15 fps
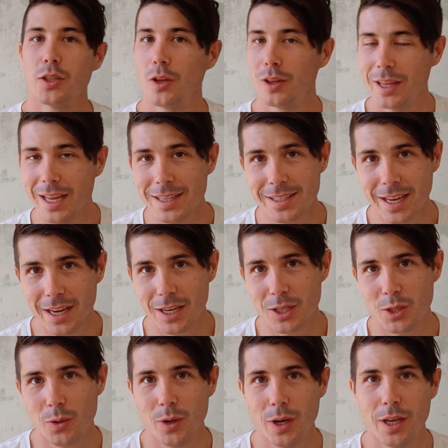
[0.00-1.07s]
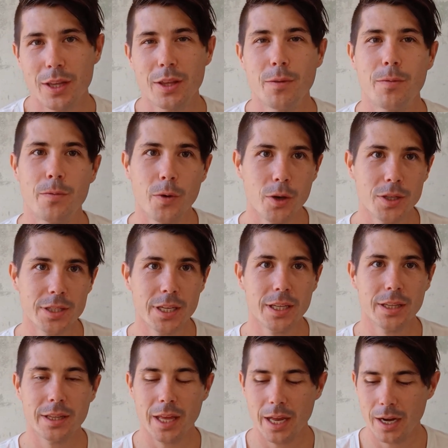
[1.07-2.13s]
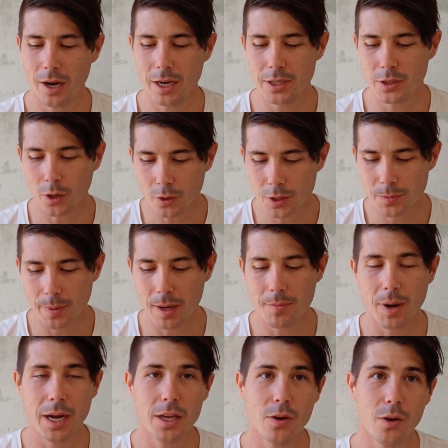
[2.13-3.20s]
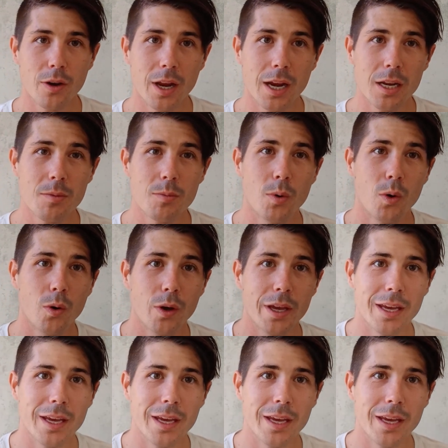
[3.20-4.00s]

So let's get into it. The first thing that I don't spend money on anymore